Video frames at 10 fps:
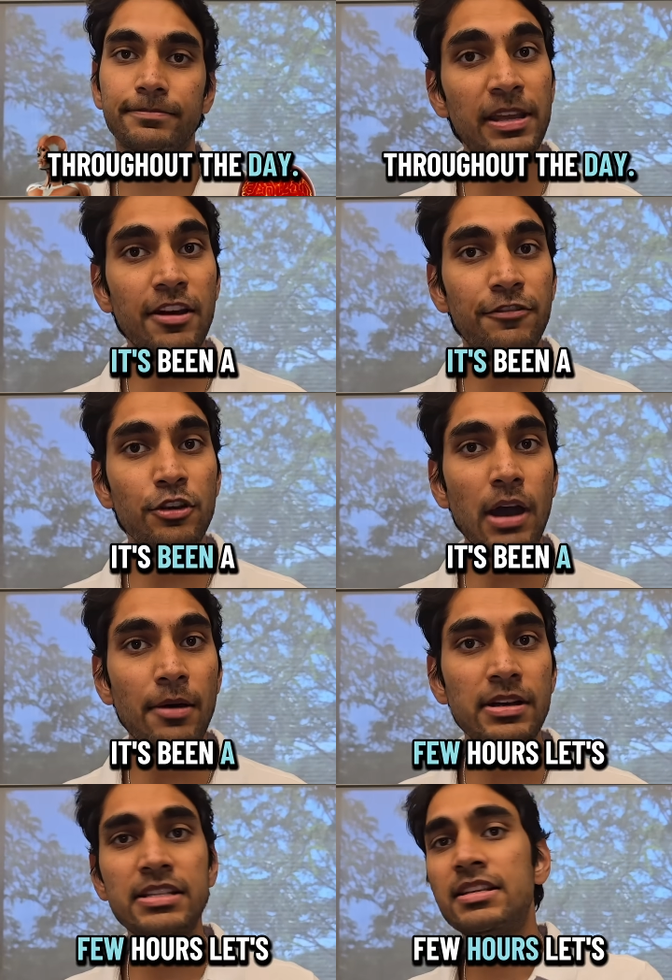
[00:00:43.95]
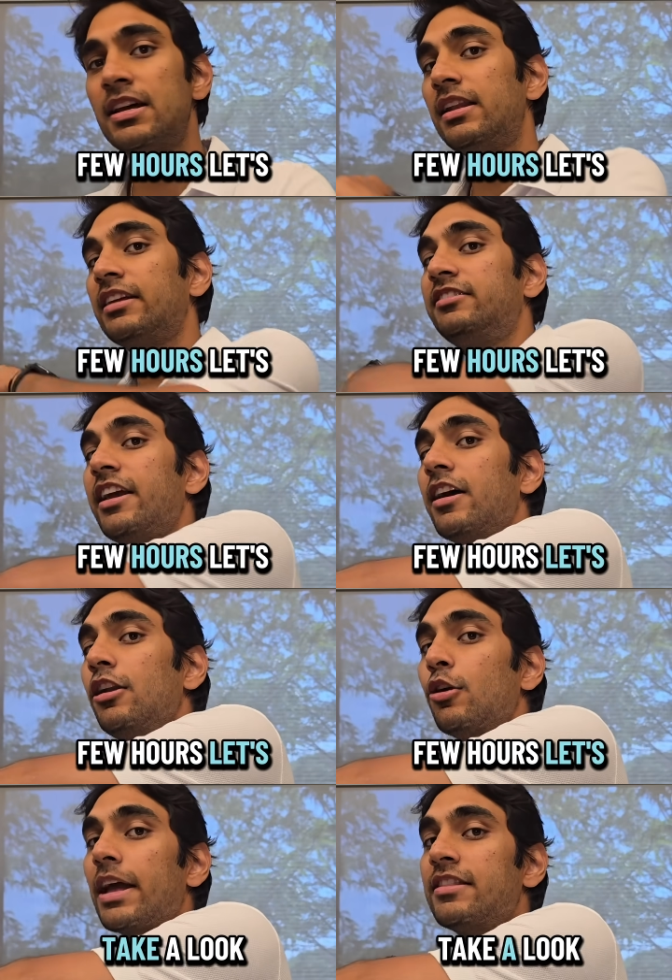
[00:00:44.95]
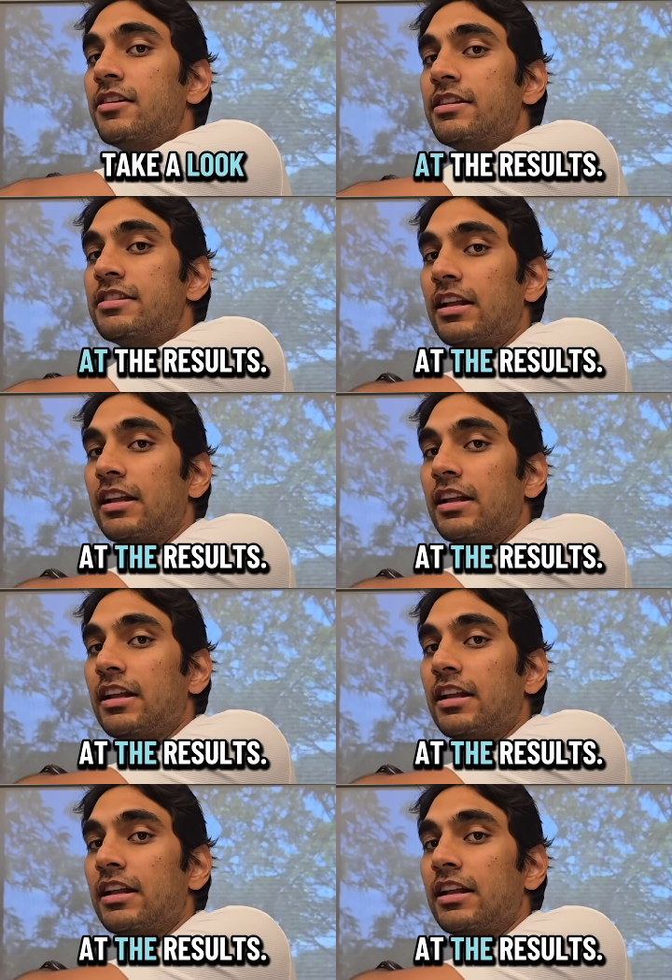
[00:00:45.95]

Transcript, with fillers: It's been a few hours. Let's take a look at the